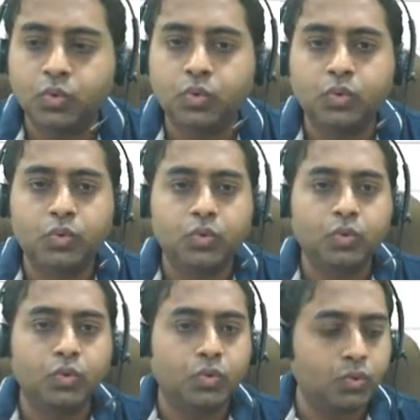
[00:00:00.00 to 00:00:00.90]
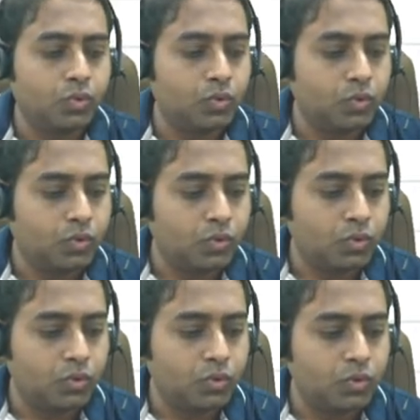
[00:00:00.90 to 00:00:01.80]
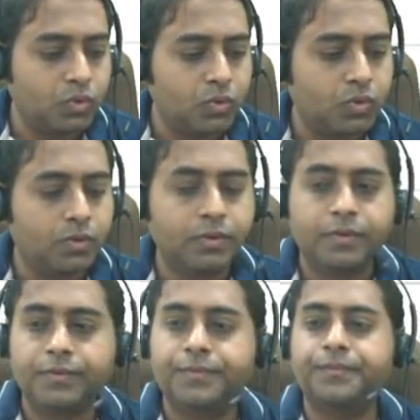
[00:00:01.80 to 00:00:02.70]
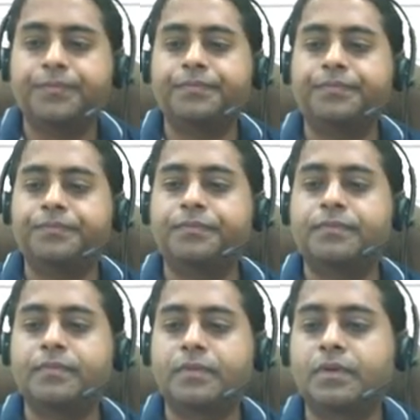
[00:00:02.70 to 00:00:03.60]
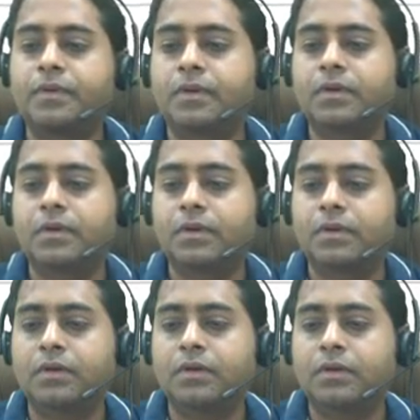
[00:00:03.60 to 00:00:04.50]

Nothing is said.